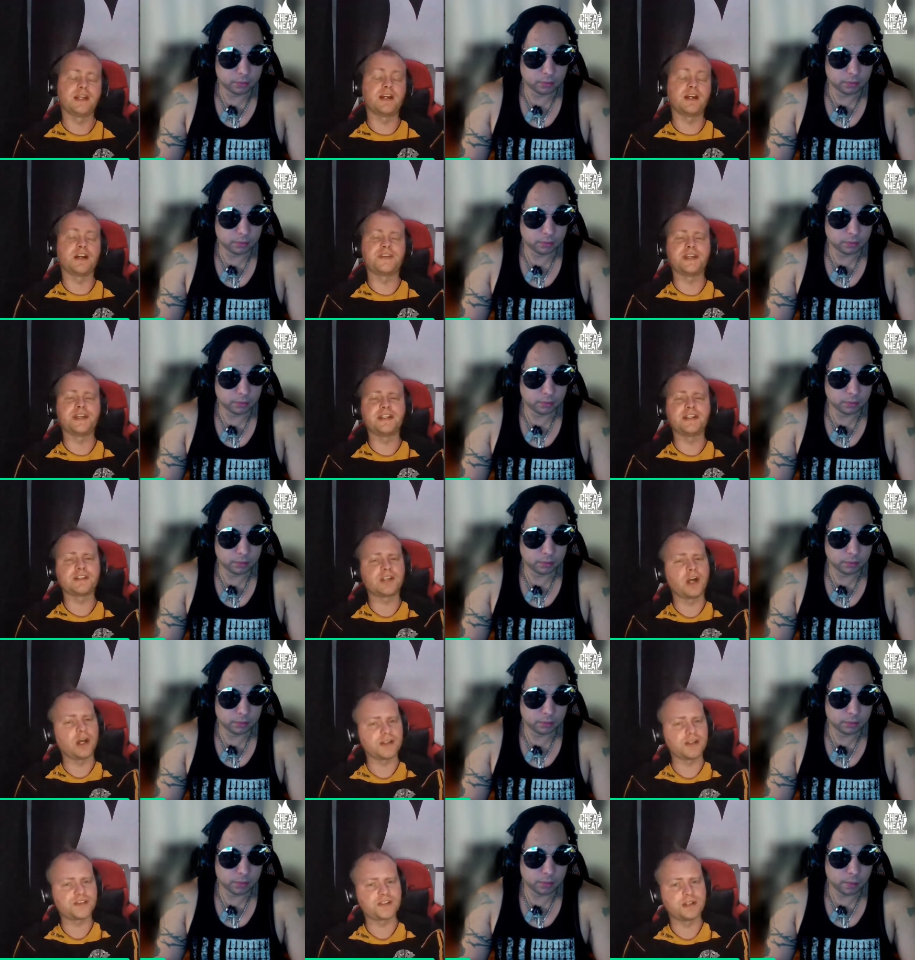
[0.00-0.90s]
Speaker 1: I think it
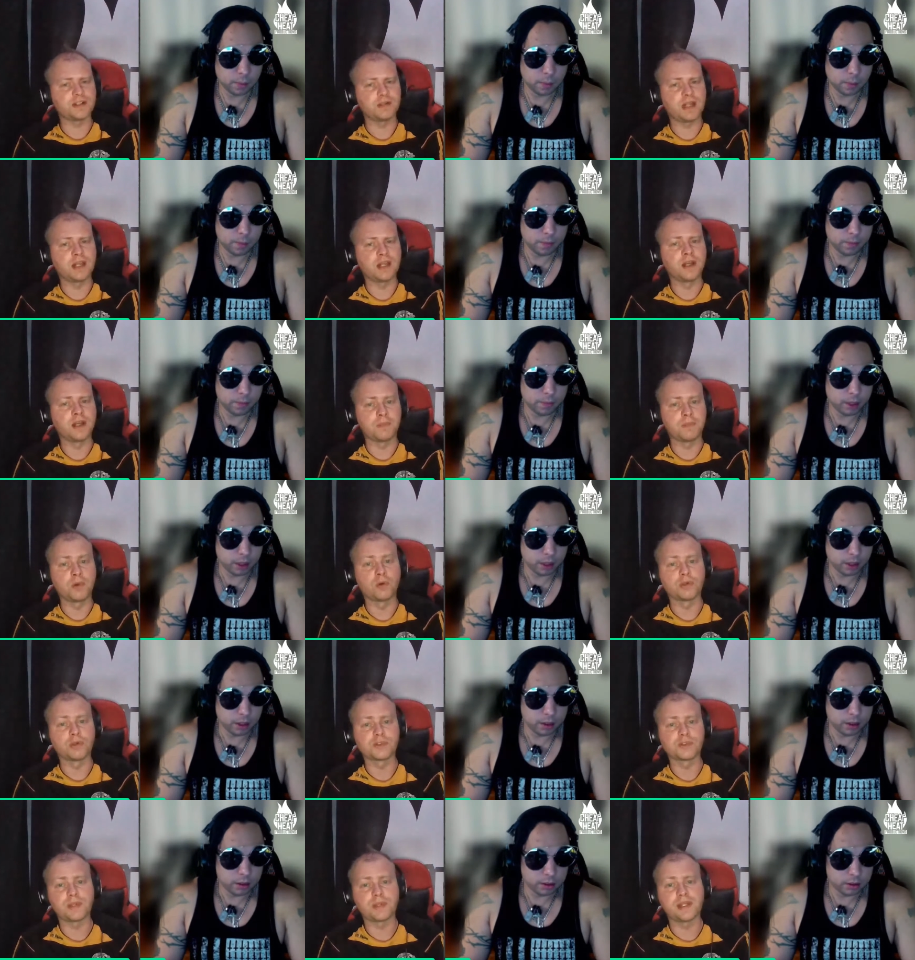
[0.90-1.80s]
costs a lot
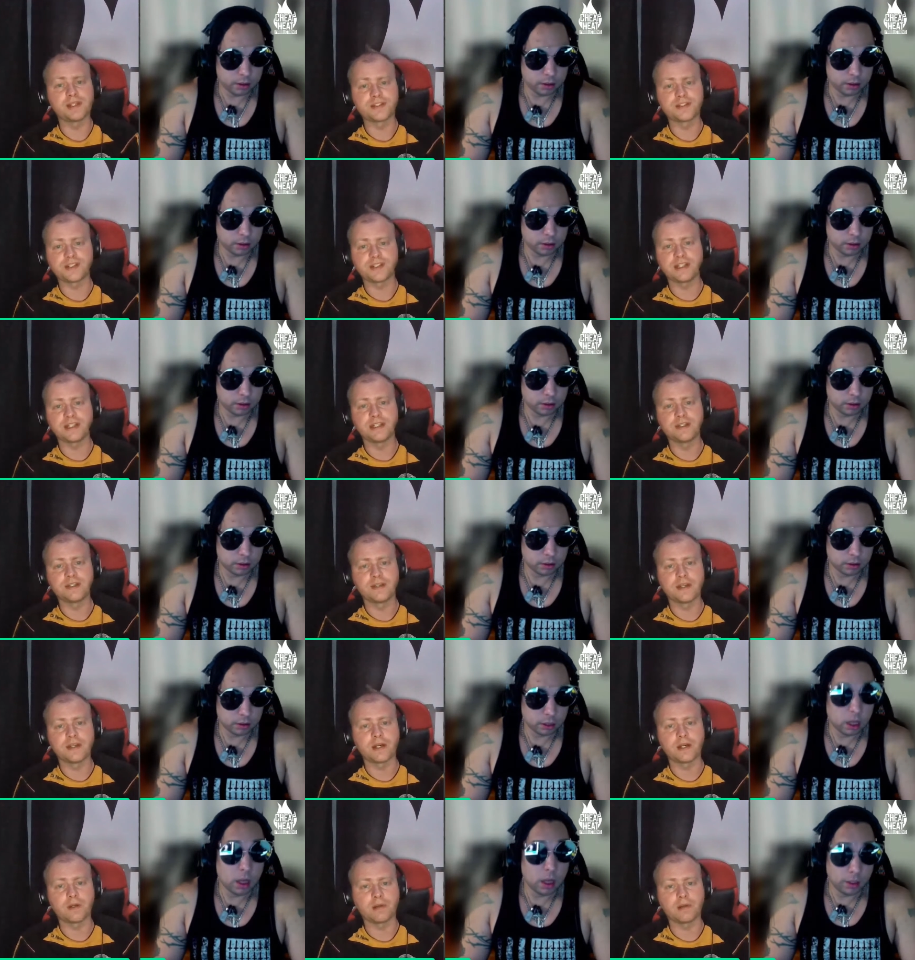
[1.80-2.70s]
more as well to get in
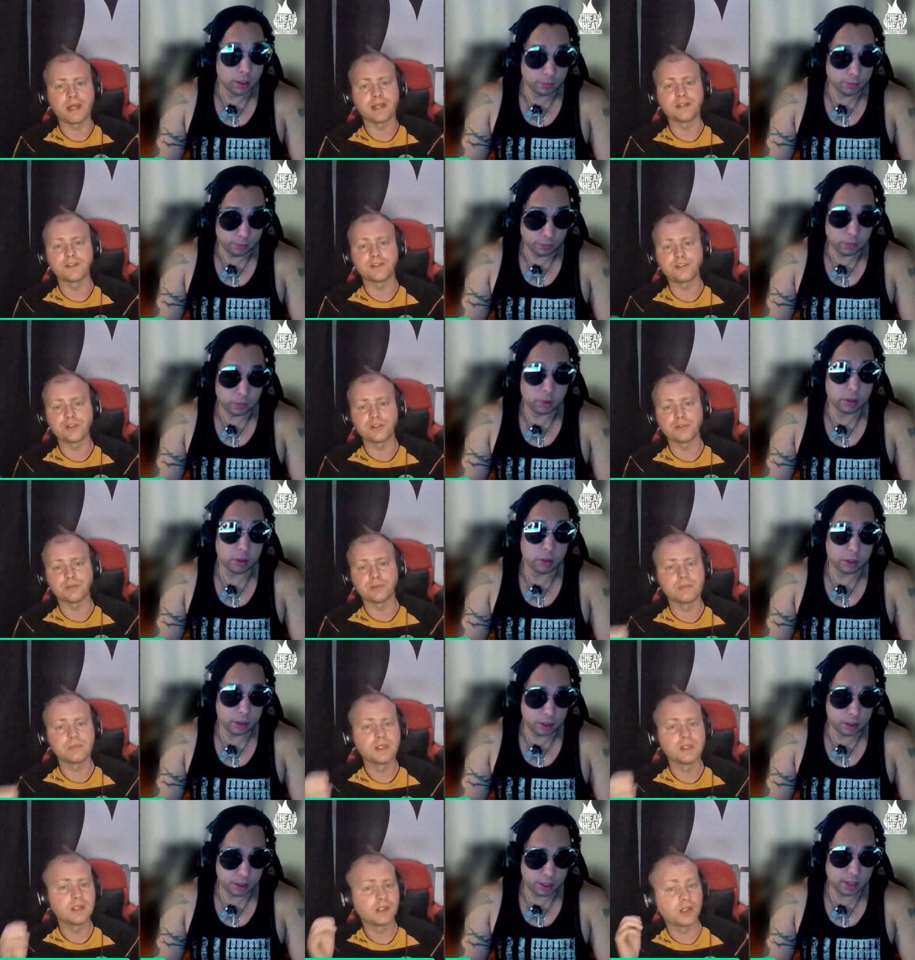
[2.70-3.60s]
there and to
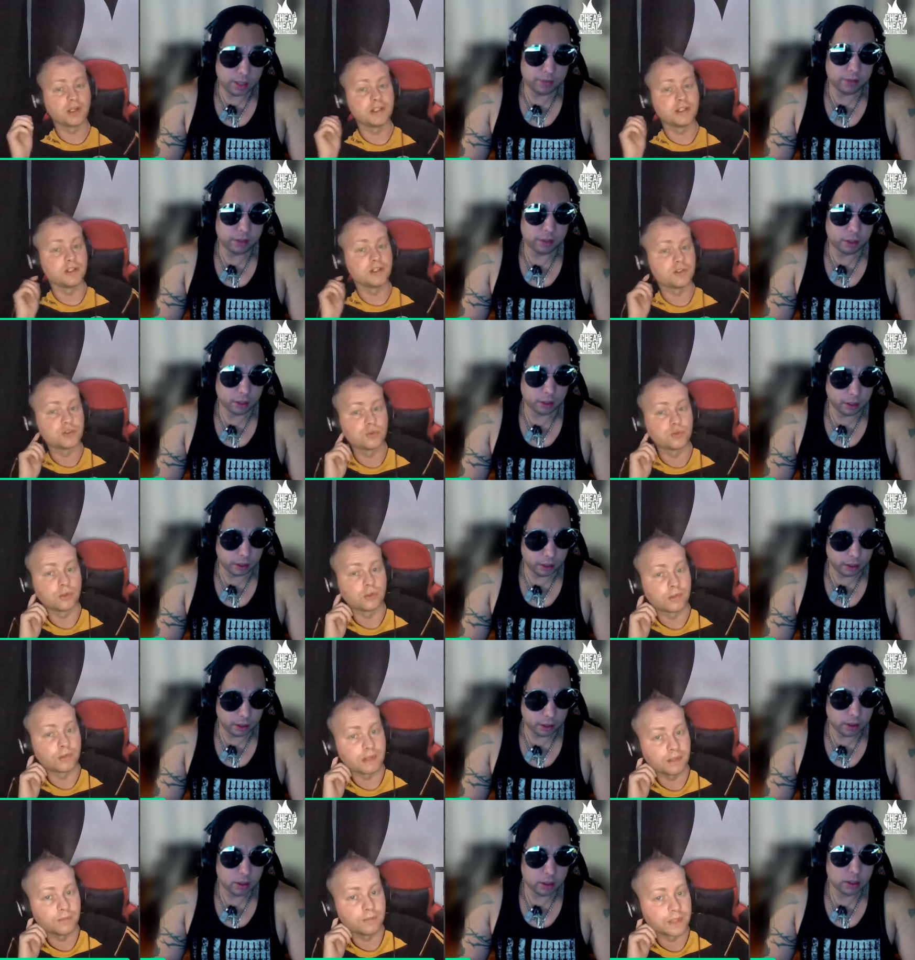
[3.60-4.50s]
Definitely. kind of tour
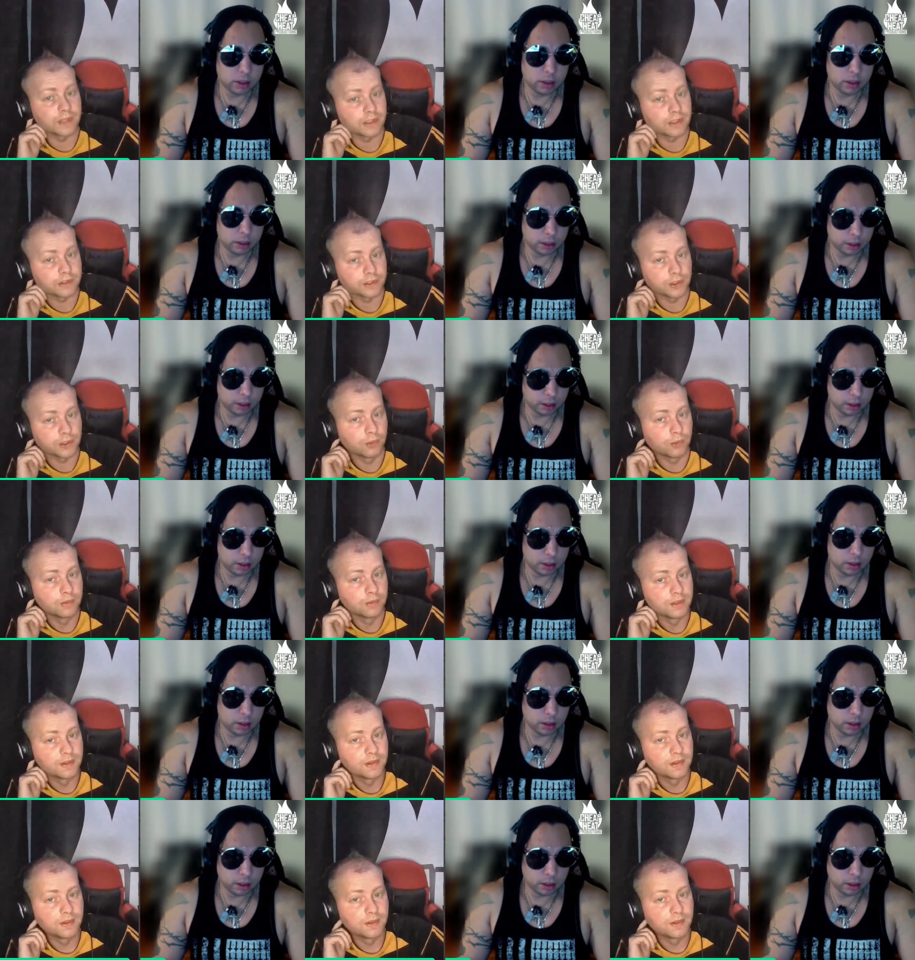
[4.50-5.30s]
around there, you know.